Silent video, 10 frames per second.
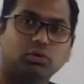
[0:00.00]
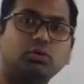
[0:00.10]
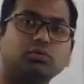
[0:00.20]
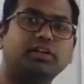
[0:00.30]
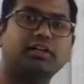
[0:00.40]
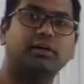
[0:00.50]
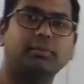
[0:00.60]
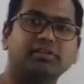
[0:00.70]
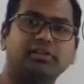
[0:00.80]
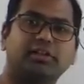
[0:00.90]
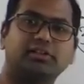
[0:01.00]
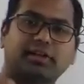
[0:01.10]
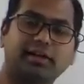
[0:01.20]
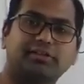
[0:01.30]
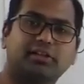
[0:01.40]
two-sided means it is
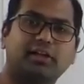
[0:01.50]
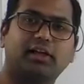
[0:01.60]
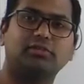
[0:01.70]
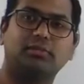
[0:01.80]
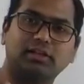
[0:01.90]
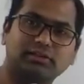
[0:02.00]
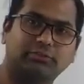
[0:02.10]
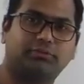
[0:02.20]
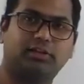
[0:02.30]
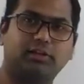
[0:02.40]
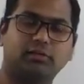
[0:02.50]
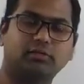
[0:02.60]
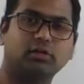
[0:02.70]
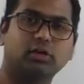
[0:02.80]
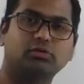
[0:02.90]
right-sided as well as left-sided.
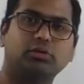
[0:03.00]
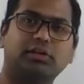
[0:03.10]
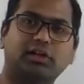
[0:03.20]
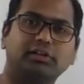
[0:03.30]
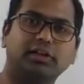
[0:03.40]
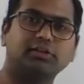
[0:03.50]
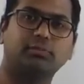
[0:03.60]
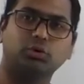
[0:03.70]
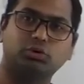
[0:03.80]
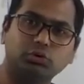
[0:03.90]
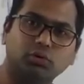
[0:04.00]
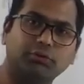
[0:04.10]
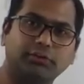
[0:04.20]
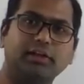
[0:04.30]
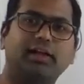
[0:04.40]
So it contains both u
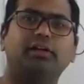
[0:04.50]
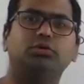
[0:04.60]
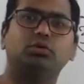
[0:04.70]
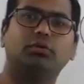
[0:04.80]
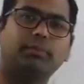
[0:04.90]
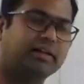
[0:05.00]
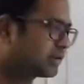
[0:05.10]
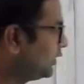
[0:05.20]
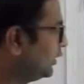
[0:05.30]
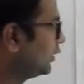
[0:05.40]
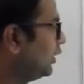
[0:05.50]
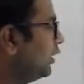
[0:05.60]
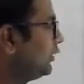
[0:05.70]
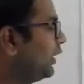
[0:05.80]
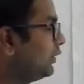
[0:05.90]
of t and u of minus t.
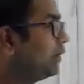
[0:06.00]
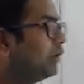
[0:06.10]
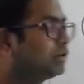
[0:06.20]
Then